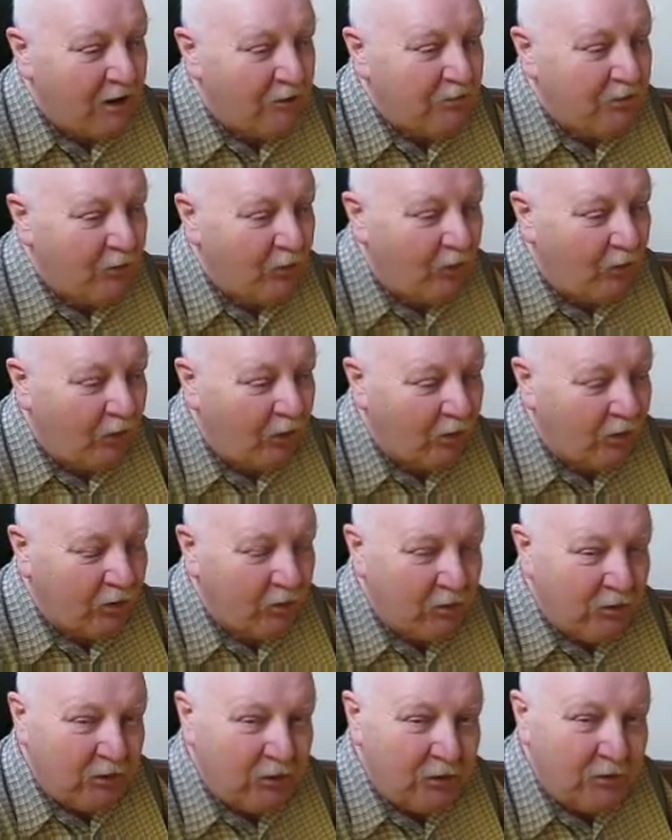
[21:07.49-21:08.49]
about what can
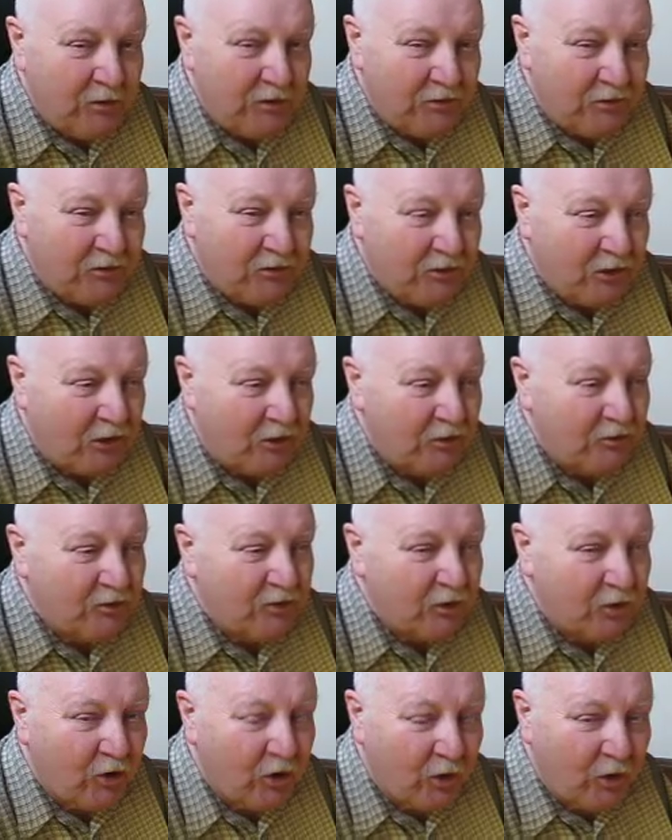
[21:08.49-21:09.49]
we do in Scotland
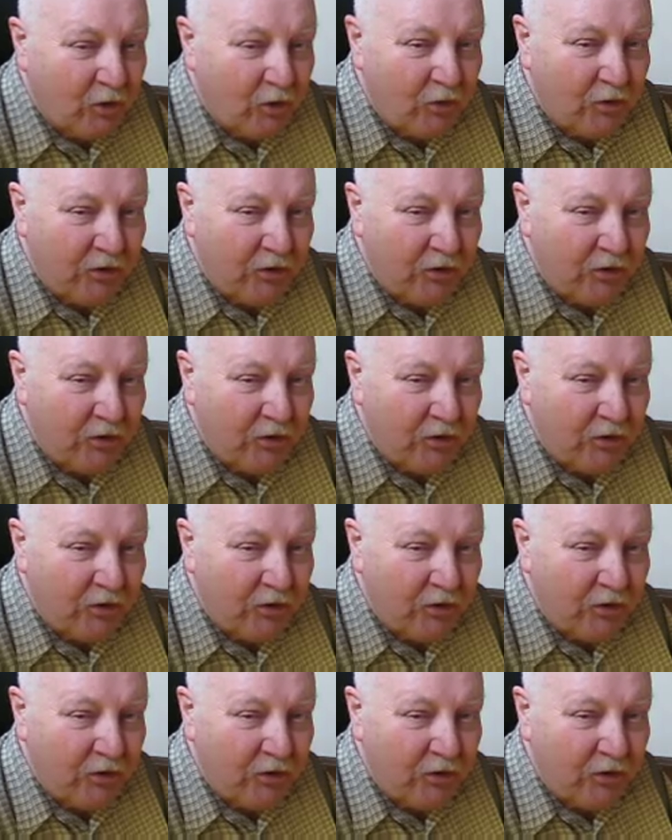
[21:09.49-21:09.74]
to grow